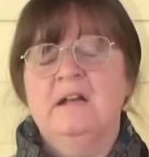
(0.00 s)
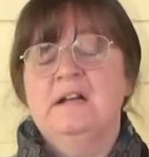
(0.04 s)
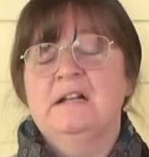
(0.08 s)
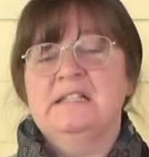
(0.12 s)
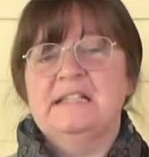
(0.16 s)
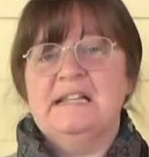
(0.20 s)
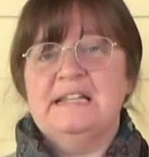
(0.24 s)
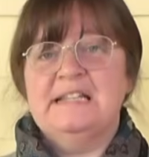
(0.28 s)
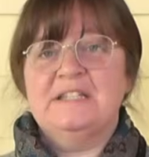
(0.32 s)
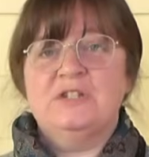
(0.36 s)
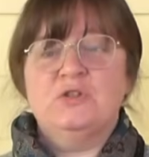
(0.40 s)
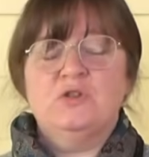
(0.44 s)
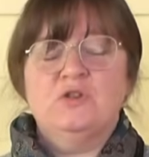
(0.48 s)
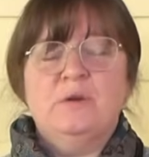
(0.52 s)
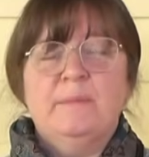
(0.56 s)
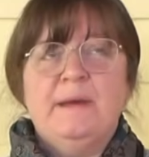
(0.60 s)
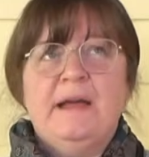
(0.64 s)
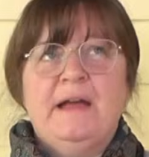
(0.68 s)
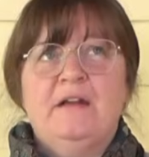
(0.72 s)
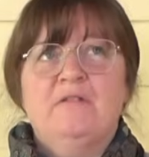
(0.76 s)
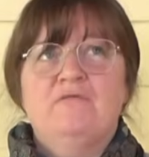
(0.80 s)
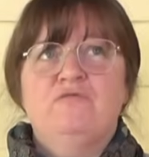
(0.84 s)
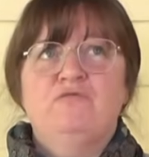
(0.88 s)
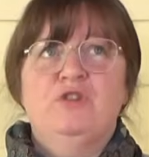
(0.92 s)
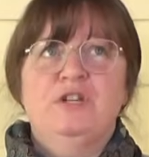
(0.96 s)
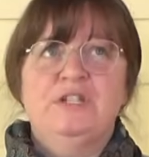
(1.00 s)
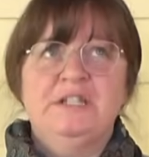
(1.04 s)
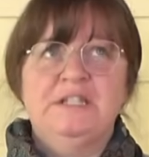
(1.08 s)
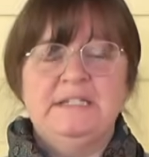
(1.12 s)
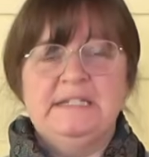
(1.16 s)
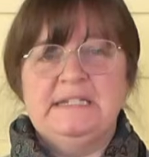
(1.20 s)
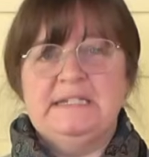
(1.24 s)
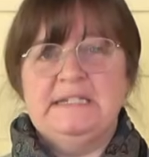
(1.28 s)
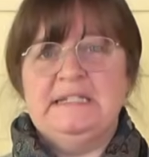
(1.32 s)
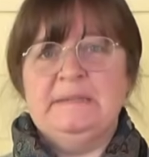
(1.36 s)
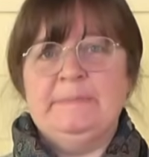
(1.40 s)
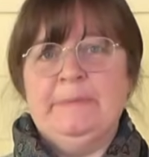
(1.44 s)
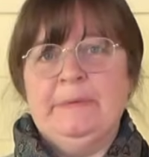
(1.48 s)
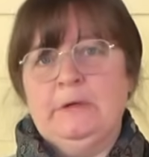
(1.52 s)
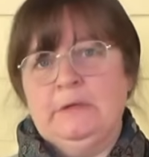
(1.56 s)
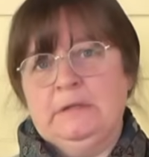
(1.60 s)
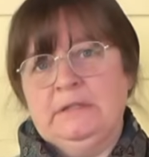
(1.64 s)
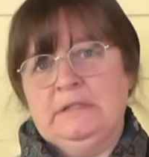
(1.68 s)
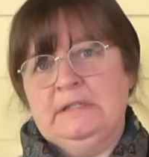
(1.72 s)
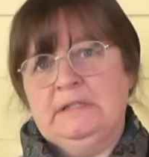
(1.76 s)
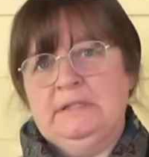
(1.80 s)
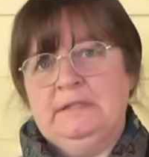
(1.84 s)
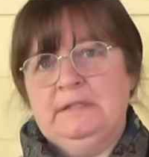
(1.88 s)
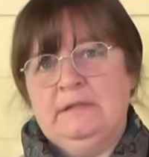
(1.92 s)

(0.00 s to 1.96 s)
So let's talk about rusty spots.